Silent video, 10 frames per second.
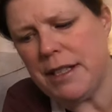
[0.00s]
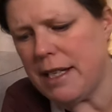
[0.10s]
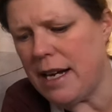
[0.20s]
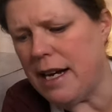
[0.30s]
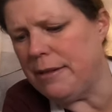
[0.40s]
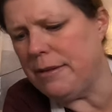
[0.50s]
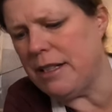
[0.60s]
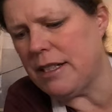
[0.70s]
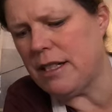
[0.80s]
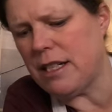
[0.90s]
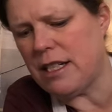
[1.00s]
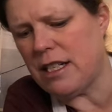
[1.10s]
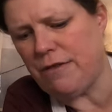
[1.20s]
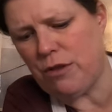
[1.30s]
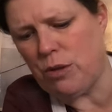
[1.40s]
Yeah, it's a
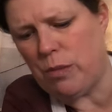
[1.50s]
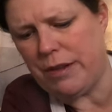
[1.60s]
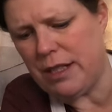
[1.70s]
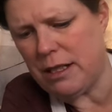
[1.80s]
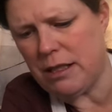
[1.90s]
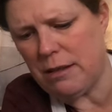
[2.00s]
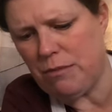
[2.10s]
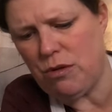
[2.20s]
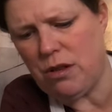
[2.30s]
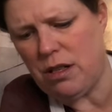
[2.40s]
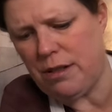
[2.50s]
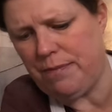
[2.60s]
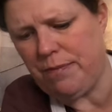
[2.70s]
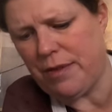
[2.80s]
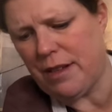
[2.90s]
difficult one, this, because I'm not.
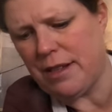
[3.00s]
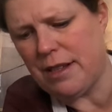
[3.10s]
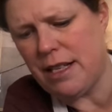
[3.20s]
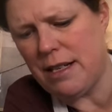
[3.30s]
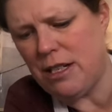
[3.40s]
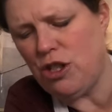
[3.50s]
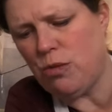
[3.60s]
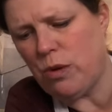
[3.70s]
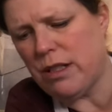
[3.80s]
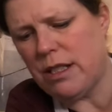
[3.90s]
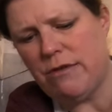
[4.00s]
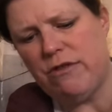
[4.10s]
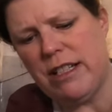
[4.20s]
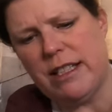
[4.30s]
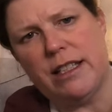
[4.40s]
The Ninja ones
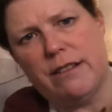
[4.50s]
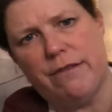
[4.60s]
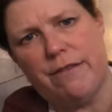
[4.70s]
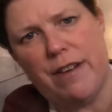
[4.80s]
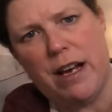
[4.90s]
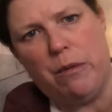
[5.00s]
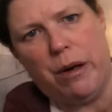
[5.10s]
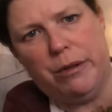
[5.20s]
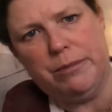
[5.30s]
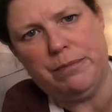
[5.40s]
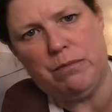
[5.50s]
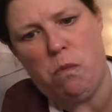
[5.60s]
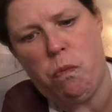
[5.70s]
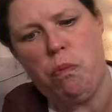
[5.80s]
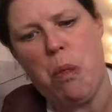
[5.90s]
really didn't fare well
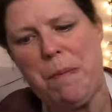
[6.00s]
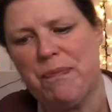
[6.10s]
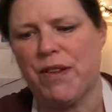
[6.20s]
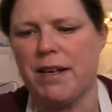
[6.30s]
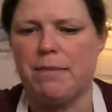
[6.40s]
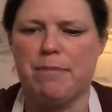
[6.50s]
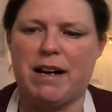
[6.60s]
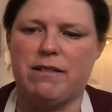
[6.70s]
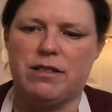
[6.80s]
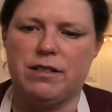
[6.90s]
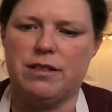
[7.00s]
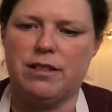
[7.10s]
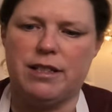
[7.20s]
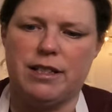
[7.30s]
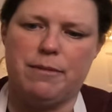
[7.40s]
in comparison
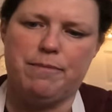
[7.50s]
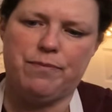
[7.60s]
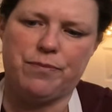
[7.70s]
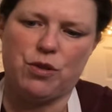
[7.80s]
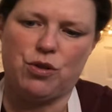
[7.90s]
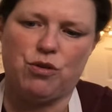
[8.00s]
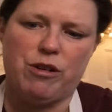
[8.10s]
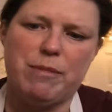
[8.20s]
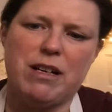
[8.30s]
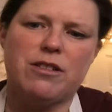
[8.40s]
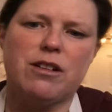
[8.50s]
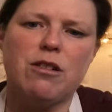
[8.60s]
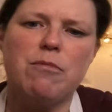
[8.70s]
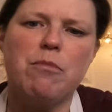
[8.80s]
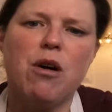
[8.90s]
to the Cosori. I mean, I
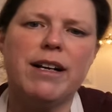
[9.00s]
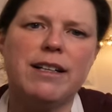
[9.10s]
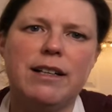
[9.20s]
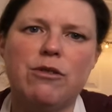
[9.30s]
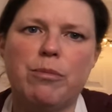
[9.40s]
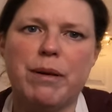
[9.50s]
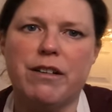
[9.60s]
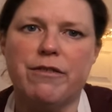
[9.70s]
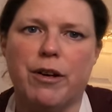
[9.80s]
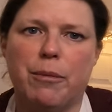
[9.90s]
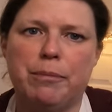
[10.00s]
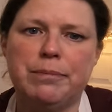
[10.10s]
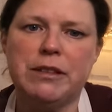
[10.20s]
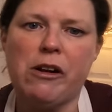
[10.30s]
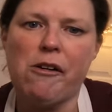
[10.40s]
don't mind a little bit of,
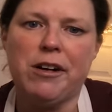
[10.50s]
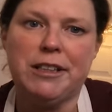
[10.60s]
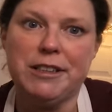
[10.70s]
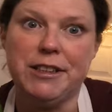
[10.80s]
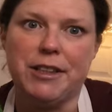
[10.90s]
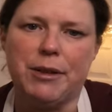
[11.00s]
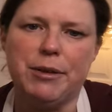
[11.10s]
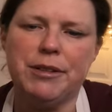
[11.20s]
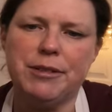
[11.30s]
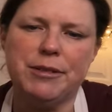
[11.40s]
you know,